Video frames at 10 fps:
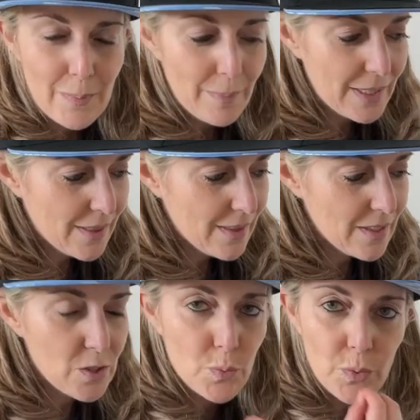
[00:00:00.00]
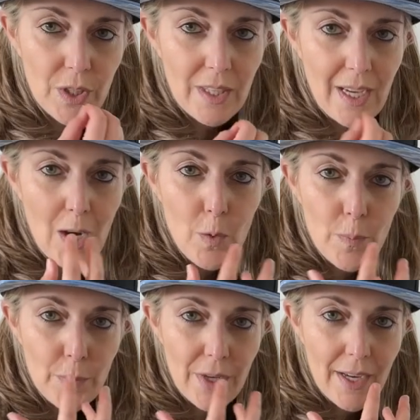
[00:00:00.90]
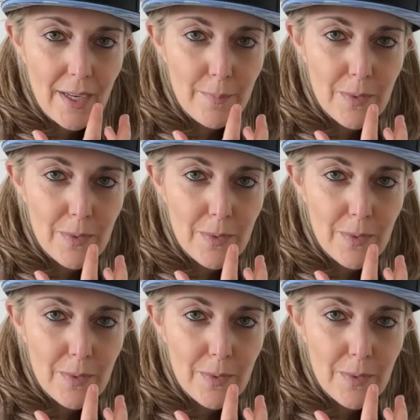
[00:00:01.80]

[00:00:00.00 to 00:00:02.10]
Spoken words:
but this really helped break up